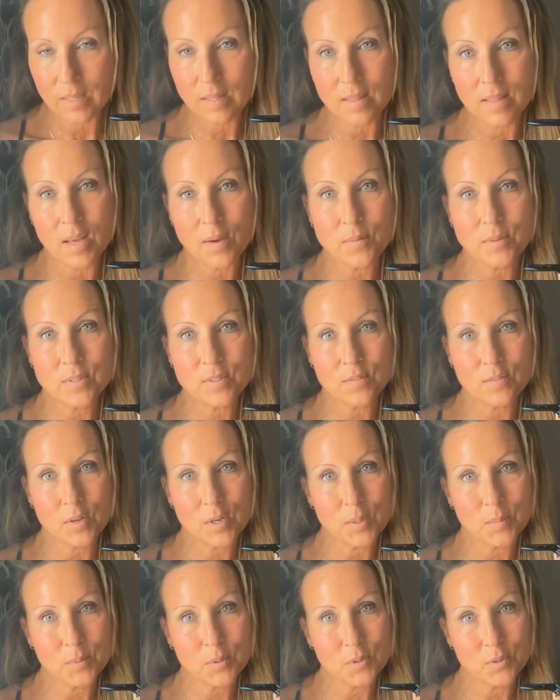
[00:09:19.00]
That was a
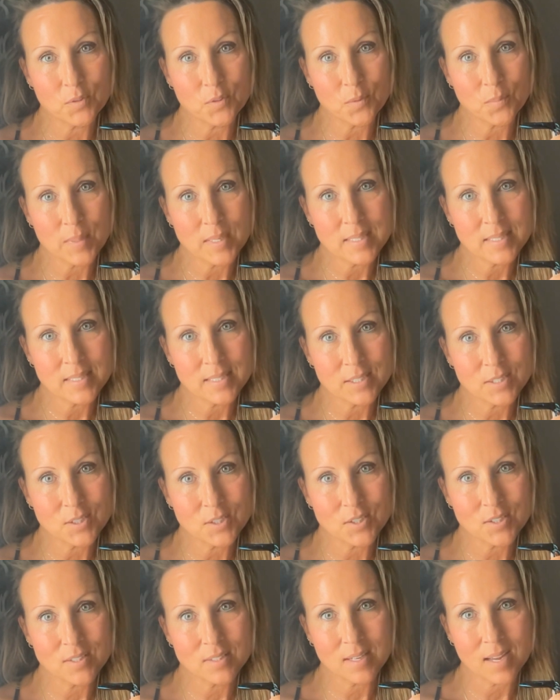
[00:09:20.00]
very beautiful message,
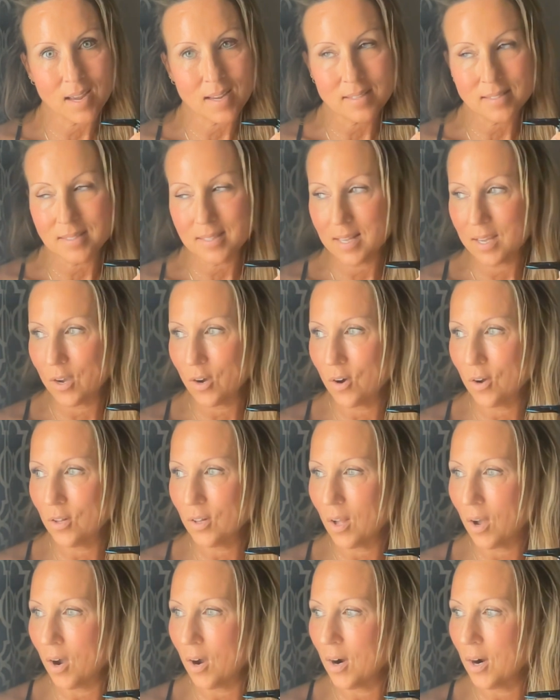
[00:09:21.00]
as they all
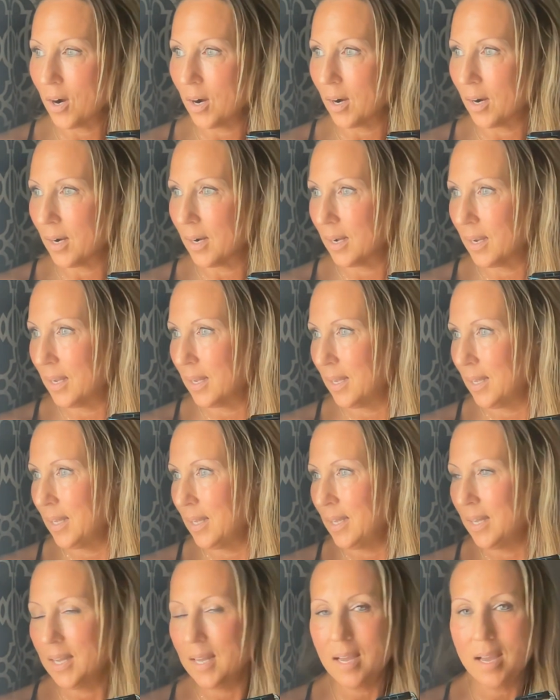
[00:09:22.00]
are.
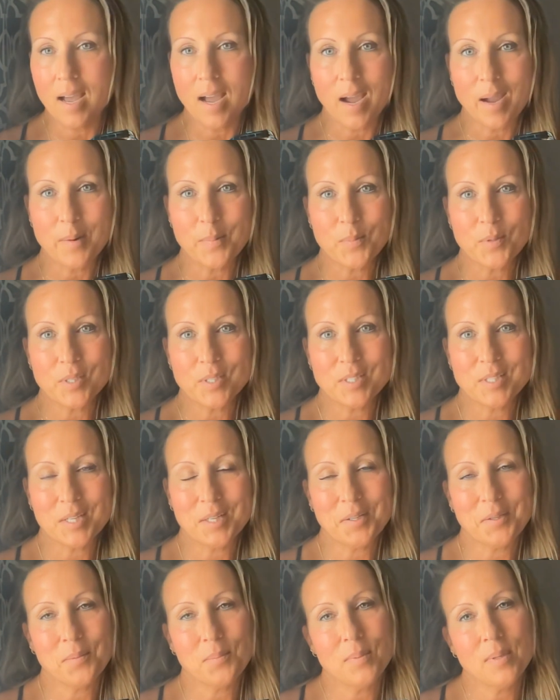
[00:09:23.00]
I
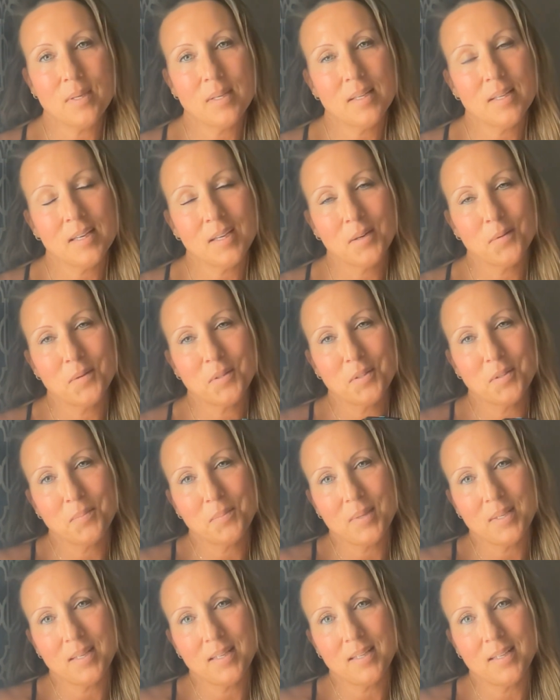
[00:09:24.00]
appreciate you being here with
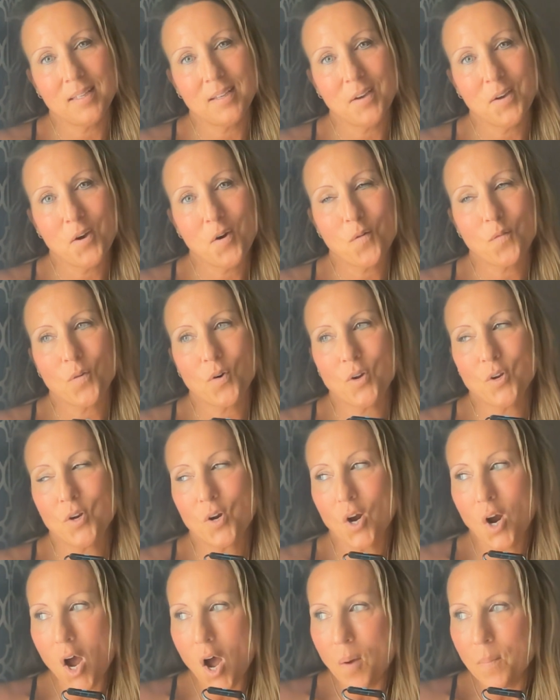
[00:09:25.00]
me, for your
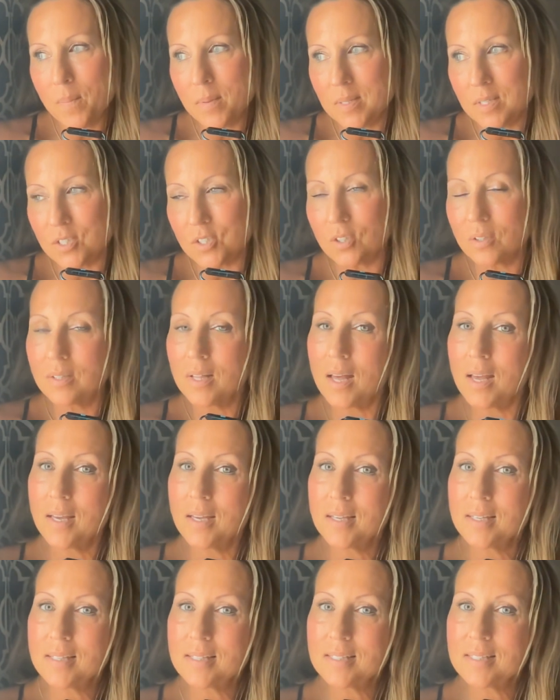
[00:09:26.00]
comments, your
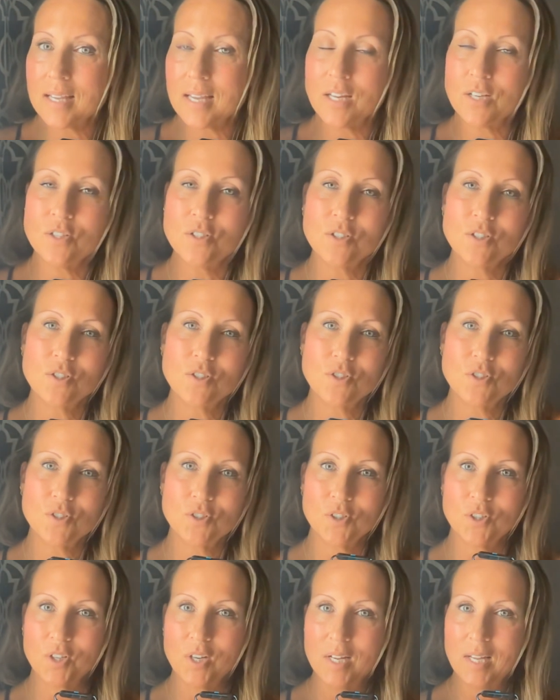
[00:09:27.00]
likes, and just
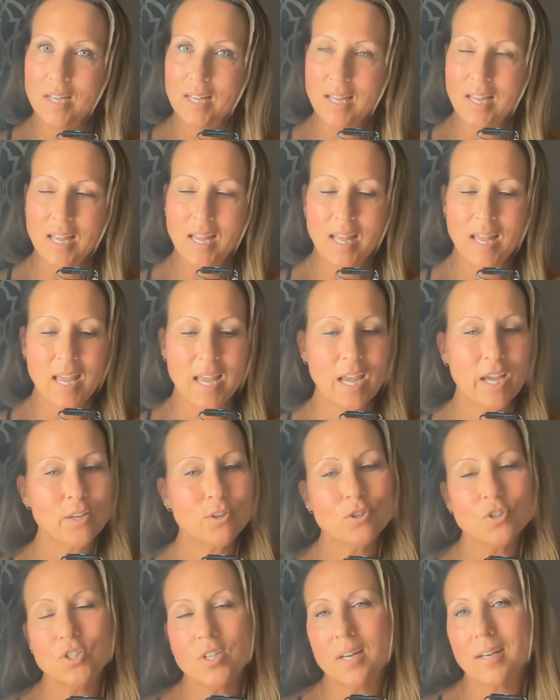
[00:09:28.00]
your
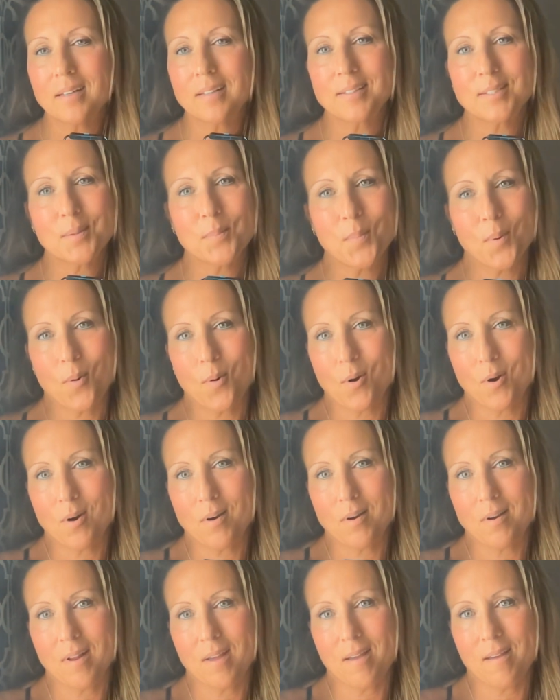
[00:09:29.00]
energetic
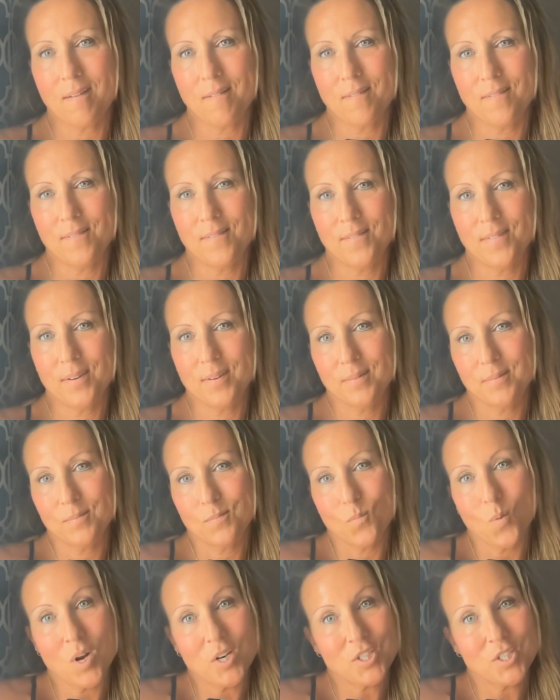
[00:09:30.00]
support of
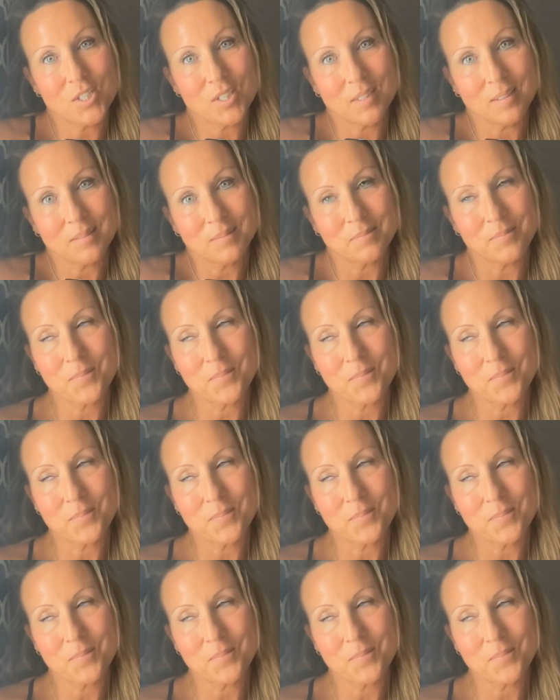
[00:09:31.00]
watching.